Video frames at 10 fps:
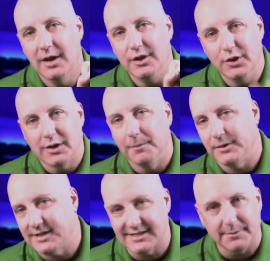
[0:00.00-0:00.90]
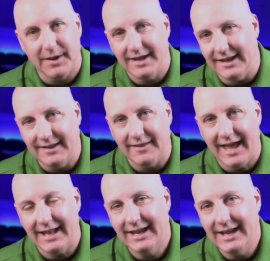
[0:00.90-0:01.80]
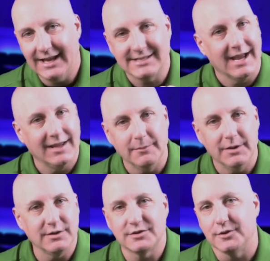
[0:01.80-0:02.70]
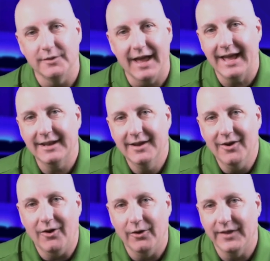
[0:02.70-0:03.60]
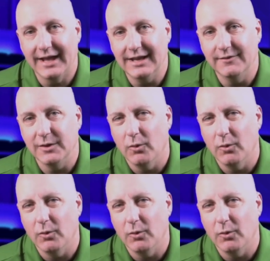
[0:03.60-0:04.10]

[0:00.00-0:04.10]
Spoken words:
you can participate in that as I administer that on that evening.